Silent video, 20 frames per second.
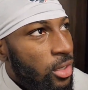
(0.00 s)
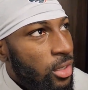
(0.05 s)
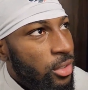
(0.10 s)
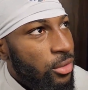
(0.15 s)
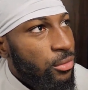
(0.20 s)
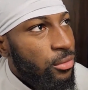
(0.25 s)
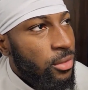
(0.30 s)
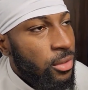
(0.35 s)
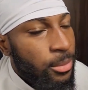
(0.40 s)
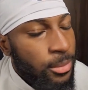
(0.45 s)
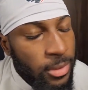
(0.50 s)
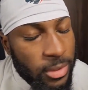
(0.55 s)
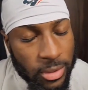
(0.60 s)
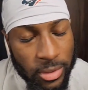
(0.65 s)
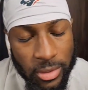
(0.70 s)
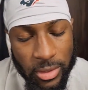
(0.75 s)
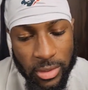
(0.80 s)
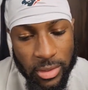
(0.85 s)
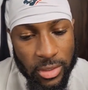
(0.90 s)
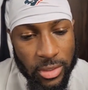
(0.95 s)
field goal
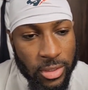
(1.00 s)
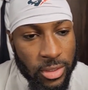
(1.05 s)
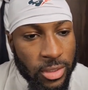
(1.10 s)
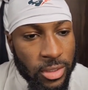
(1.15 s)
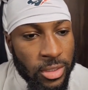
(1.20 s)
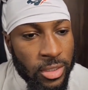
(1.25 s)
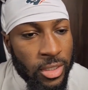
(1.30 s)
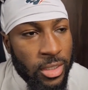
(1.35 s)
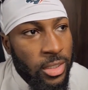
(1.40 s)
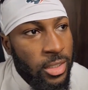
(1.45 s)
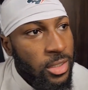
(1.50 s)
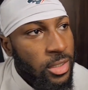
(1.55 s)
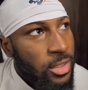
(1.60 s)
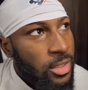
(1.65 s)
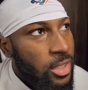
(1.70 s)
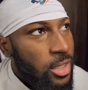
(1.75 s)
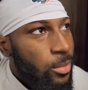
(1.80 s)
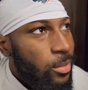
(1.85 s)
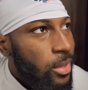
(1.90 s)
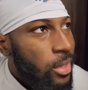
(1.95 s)
by Harrison
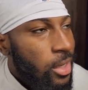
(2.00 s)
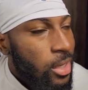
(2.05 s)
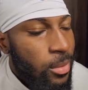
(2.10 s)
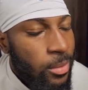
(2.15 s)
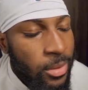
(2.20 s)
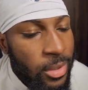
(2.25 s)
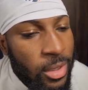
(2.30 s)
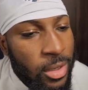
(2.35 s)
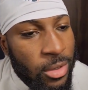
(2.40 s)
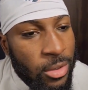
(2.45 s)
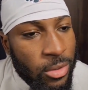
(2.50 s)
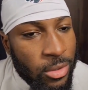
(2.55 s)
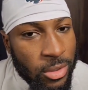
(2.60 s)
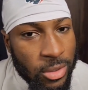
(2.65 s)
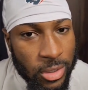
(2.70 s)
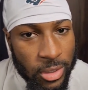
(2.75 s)
Butker. This